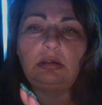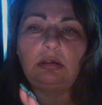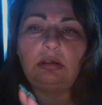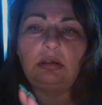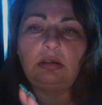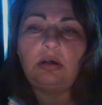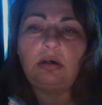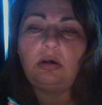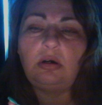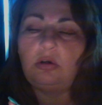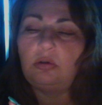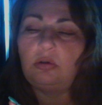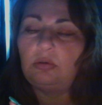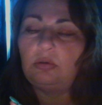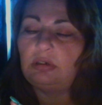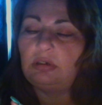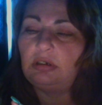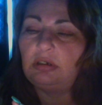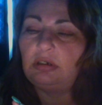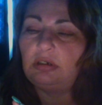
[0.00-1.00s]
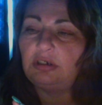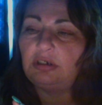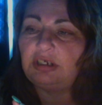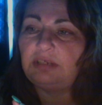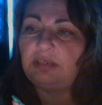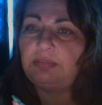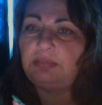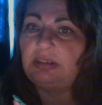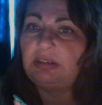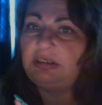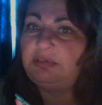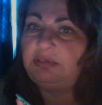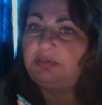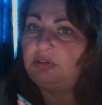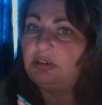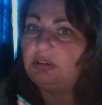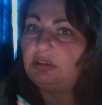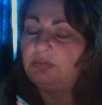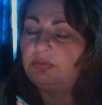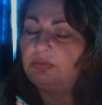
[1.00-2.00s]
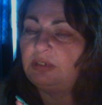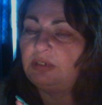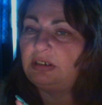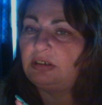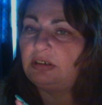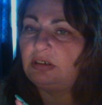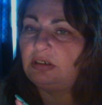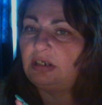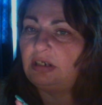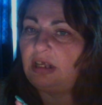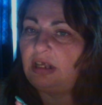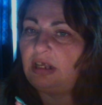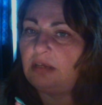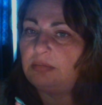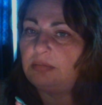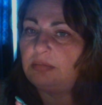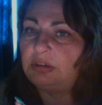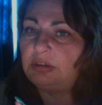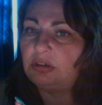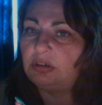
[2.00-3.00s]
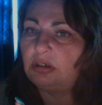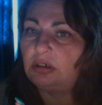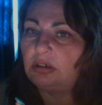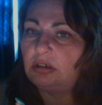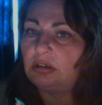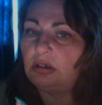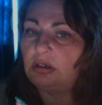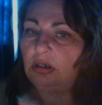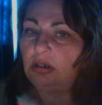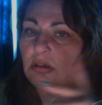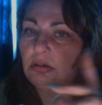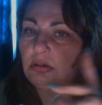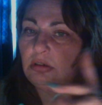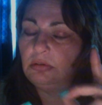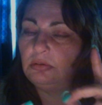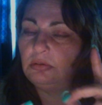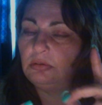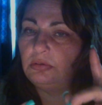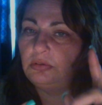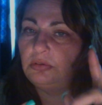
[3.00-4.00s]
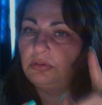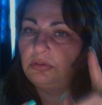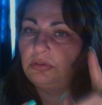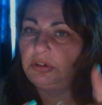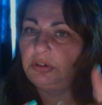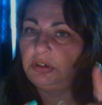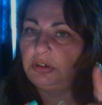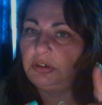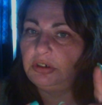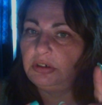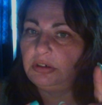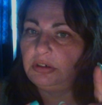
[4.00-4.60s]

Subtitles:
oh gosh, I believe you can find it on Amazon. I'll look